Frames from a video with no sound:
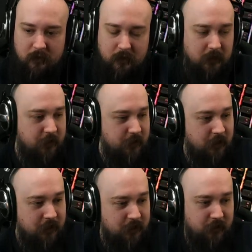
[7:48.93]
This
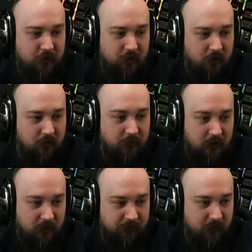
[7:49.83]
is the Shure
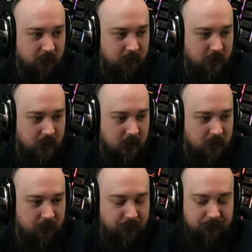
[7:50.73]
microphone, yeah.